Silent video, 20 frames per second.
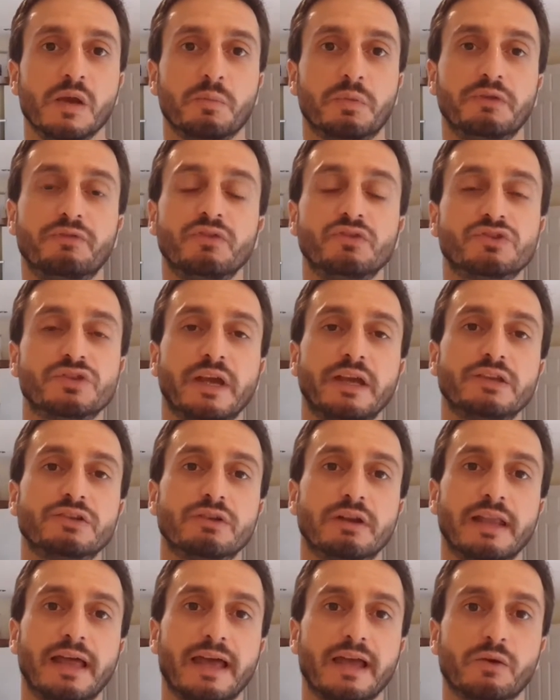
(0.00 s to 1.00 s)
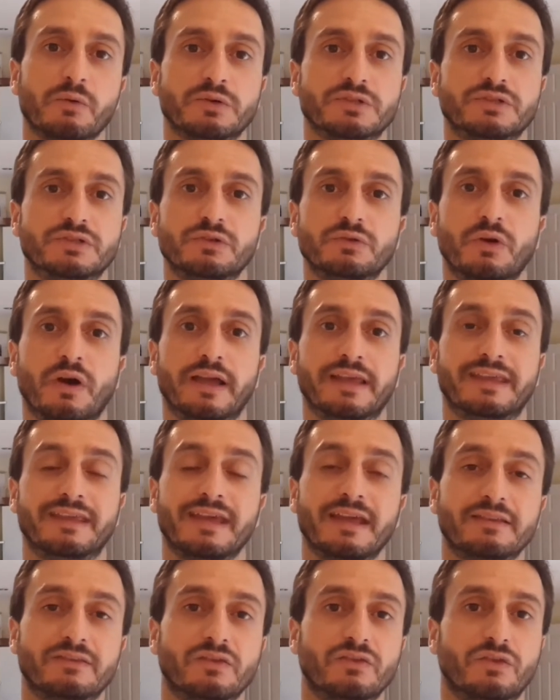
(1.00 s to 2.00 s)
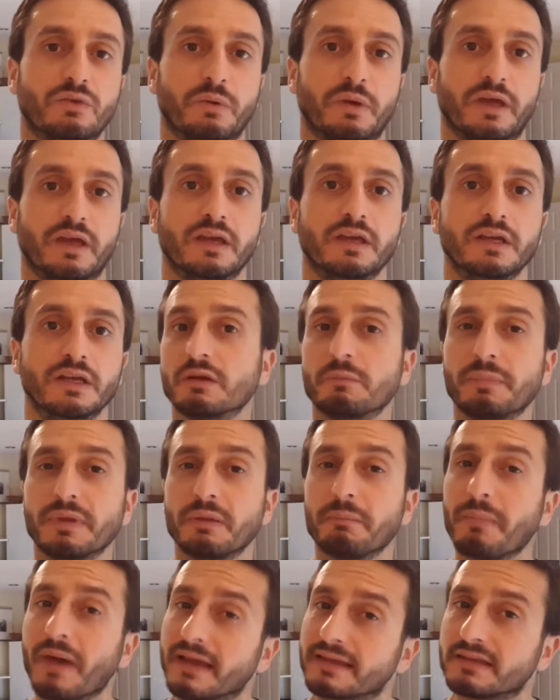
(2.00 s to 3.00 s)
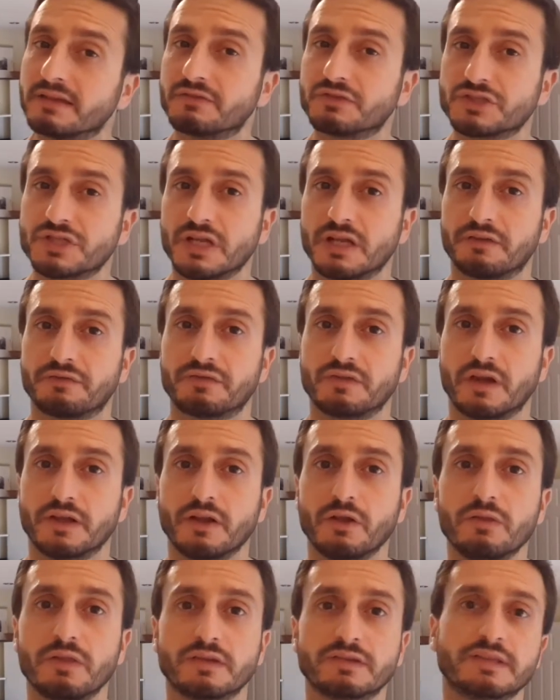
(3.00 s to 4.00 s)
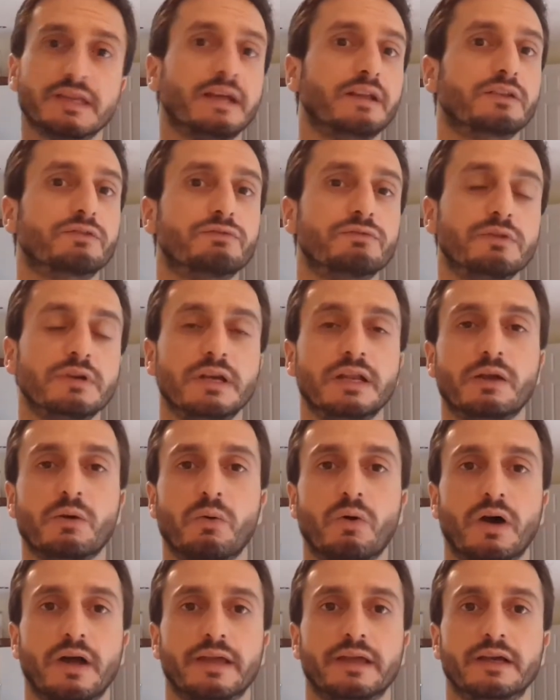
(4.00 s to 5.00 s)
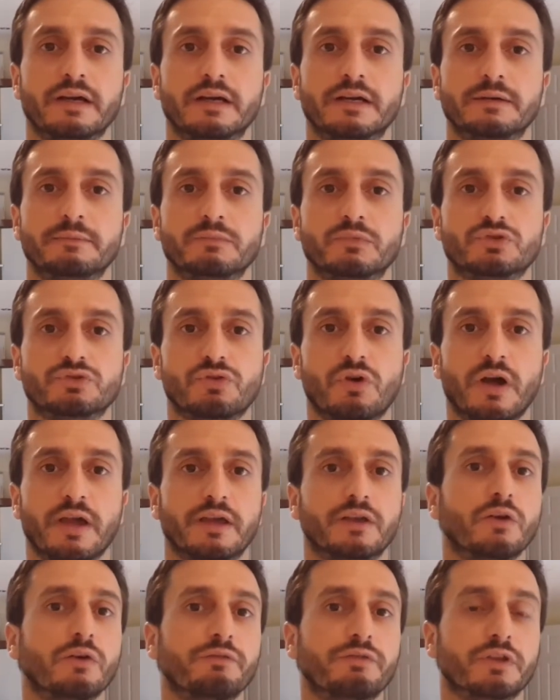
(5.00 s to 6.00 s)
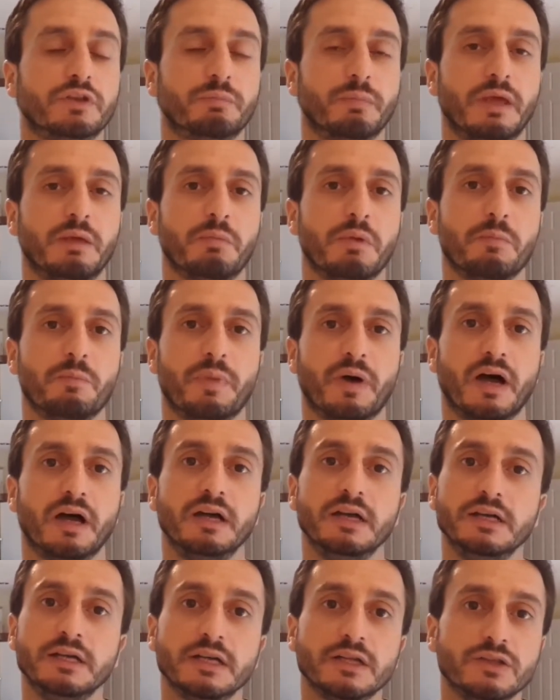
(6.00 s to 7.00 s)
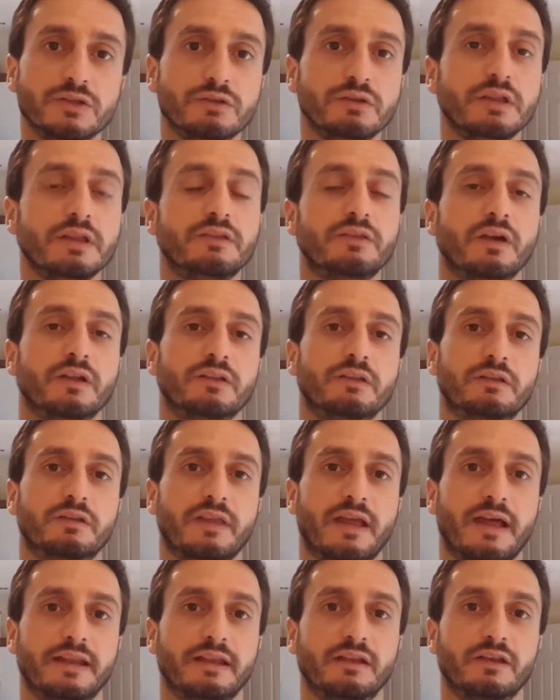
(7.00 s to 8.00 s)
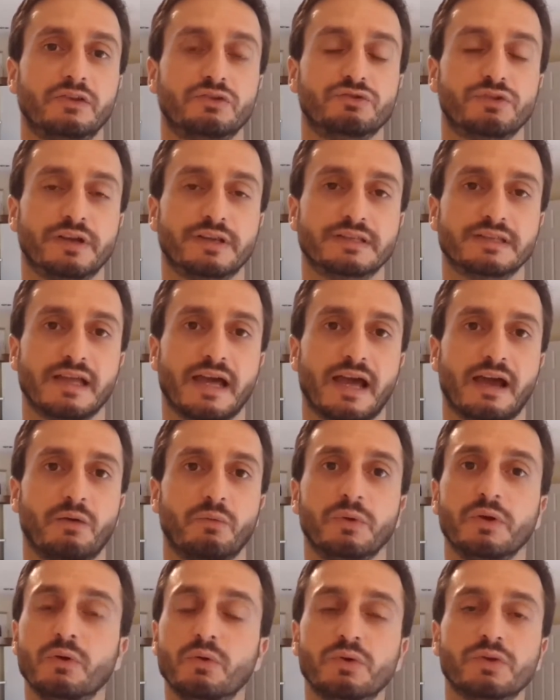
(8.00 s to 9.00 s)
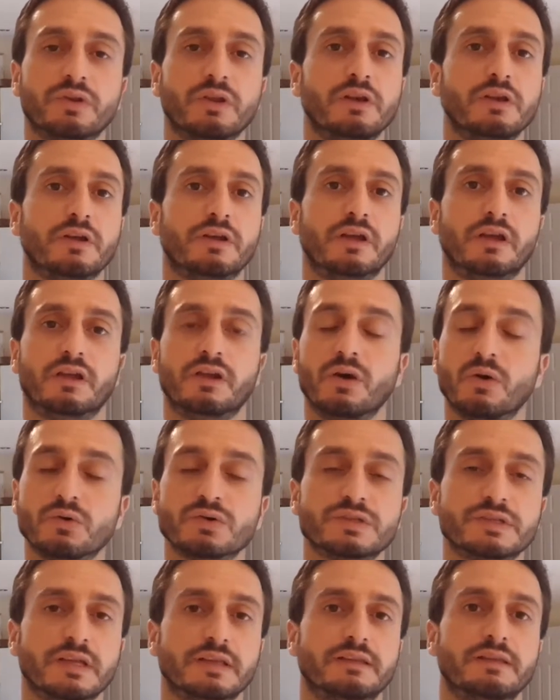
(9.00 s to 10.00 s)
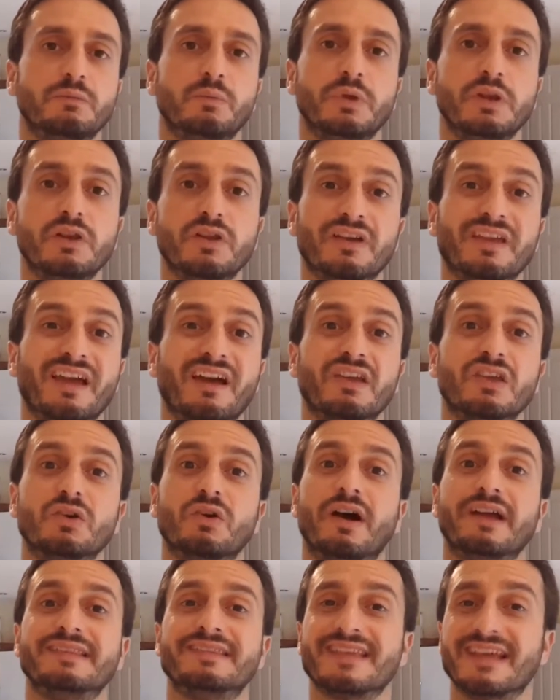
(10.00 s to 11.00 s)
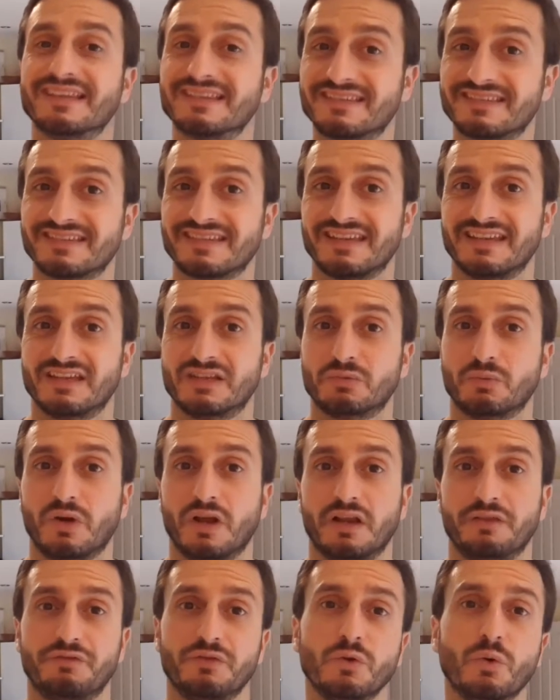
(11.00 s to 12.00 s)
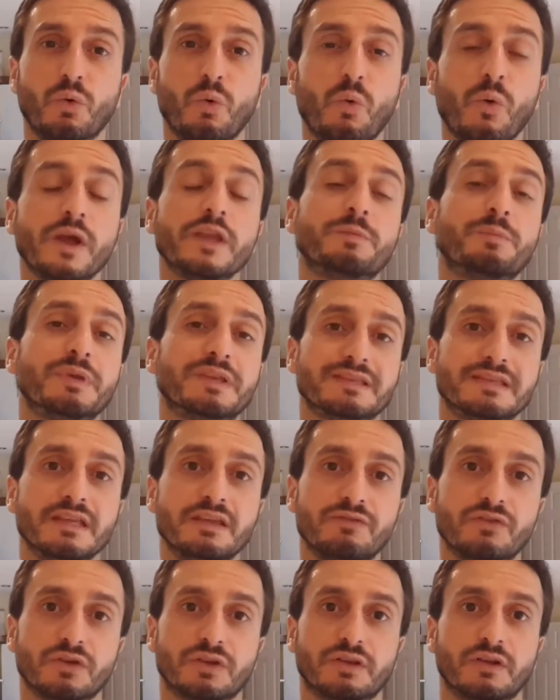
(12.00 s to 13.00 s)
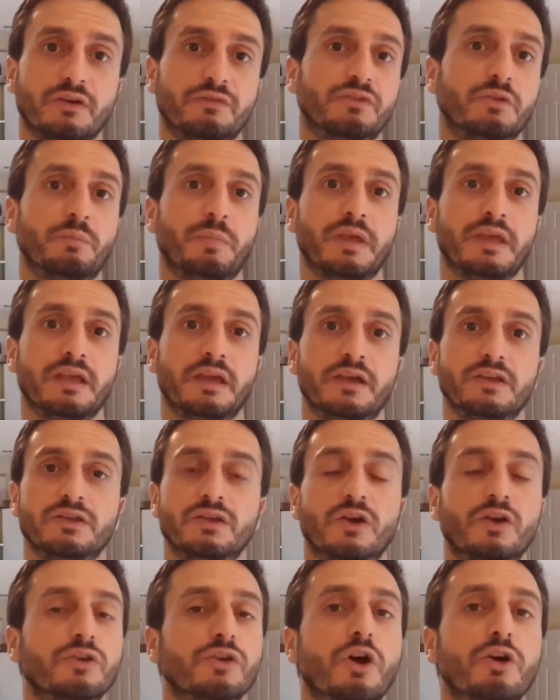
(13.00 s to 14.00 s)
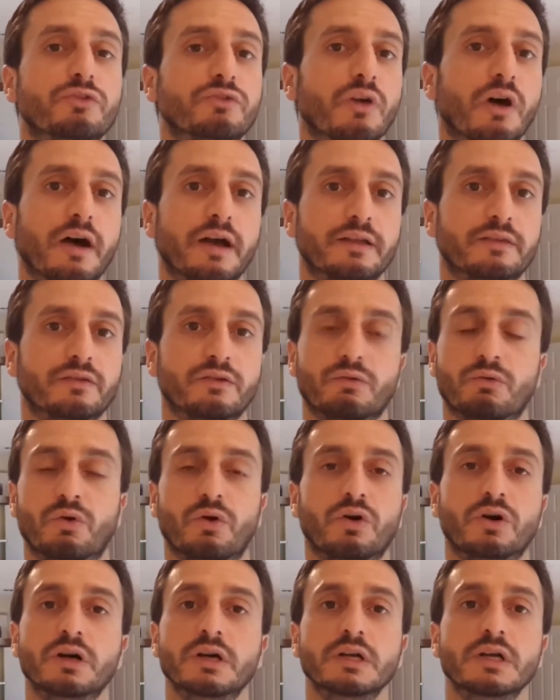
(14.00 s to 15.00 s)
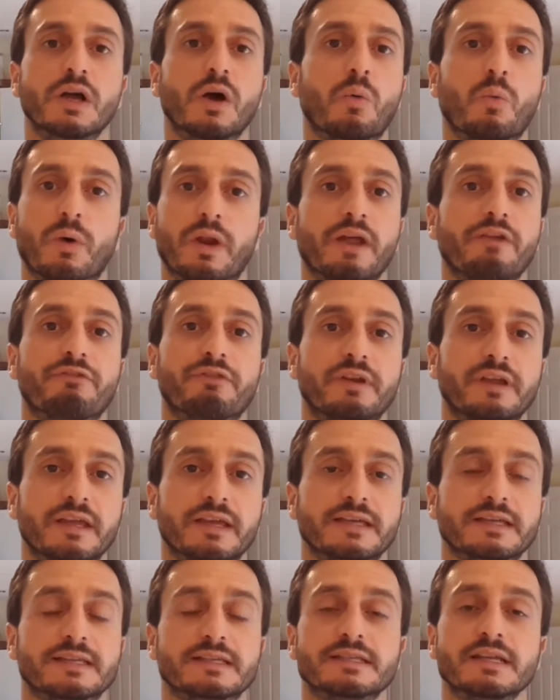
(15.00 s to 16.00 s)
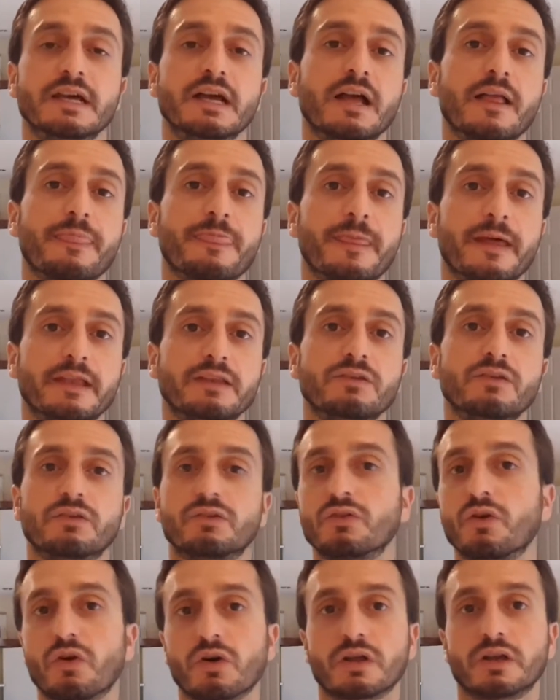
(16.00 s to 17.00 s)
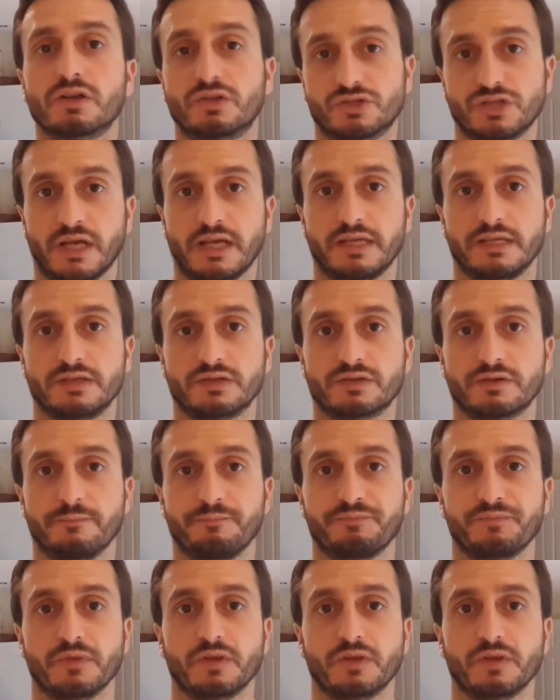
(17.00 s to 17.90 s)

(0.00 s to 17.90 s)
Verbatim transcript: But if you change your language to, I get to do it, it's going to be a massive shift. I know this sounds really quite um, trite and obvious maybe, but you need to understand and address that. We also look at goal setting, we look at your identity as well. If you always perceive yourself to be a yo-yo dieter or whatever it is, then you're not going to change.